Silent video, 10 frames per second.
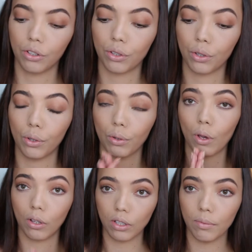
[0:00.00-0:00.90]
To
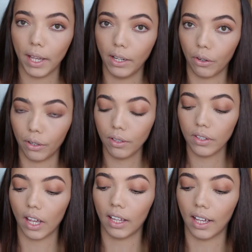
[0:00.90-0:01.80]
contour my
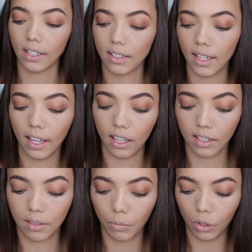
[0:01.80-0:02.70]
nose, I like to take a
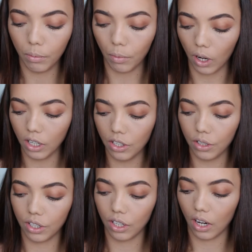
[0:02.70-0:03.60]
smaller brush.